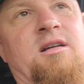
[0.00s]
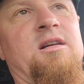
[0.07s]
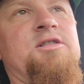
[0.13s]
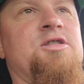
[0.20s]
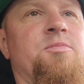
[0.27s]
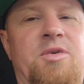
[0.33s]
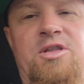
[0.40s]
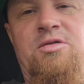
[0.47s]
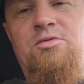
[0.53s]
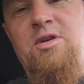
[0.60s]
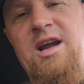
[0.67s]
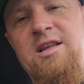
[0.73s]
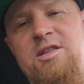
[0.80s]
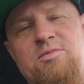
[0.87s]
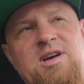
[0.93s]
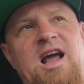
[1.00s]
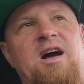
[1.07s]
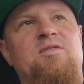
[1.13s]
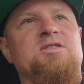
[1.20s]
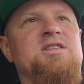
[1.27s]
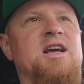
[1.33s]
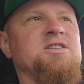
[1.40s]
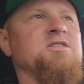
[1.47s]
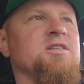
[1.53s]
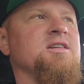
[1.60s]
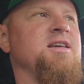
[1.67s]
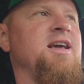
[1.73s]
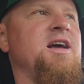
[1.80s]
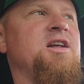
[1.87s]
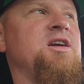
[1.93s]
it took me three three hours actually to
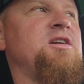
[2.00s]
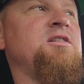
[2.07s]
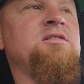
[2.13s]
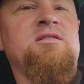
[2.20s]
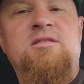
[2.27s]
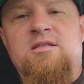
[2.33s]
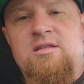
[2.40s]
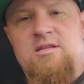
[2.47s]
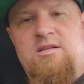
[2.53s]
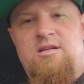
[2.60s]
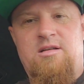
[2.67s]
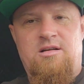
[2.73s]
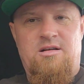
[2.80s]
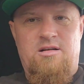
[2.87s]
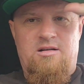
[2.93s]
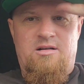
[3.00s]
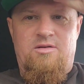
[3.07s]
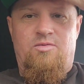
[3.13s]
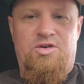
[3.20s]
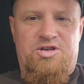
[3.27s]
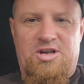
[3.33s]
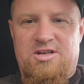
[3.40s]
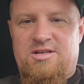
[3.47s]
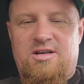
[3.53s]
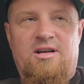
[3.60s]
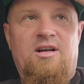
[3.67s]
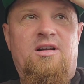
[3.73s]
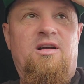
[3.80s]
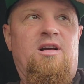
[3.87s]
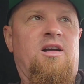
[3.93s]
get here, which is
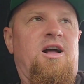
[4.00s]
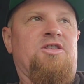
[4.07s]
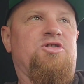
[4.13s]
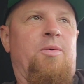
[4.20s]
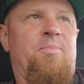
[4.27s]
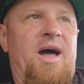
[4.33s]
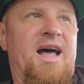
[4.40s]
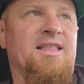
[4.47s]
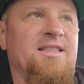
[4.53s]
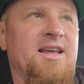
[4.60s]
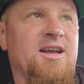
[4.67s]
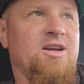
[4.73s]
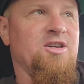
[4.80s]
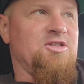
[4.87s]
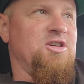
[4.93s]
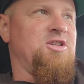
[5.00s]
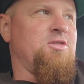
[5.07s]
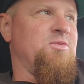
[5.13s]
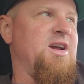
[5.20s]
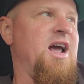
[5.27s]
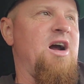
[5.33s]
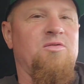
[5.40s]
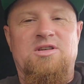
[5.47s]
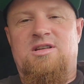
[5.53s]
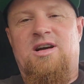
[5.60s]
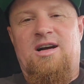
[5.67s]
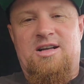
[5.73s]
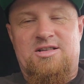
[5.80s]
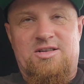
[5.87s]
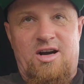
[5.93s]
it's a bad thing because it's three hours,
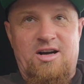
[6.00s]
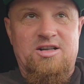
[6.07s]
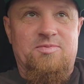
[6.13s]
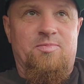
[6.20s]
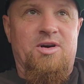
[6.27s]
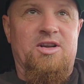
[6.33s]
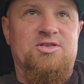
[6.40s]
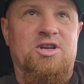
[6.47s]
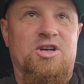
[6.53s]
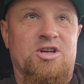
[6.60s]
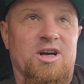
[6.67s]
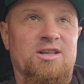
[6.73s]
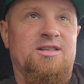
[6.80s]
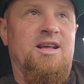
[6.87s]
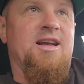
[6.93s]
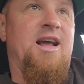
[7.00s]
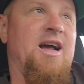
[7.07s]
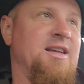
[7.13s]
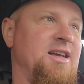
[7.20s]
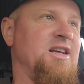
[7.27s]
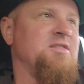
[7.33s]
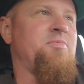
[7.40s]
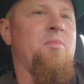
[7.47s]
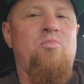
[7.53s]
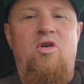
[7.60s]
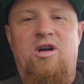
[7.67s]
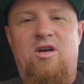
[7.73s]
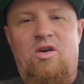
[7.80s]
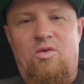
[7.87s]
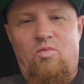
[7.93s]
kind of sucks, but it's a good thing, I guess. People
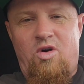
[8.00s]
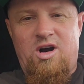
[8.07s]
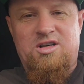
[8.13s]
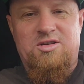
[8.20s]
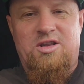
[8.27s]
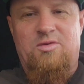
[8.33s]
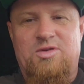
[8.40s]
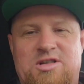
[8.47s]
are going to work, so there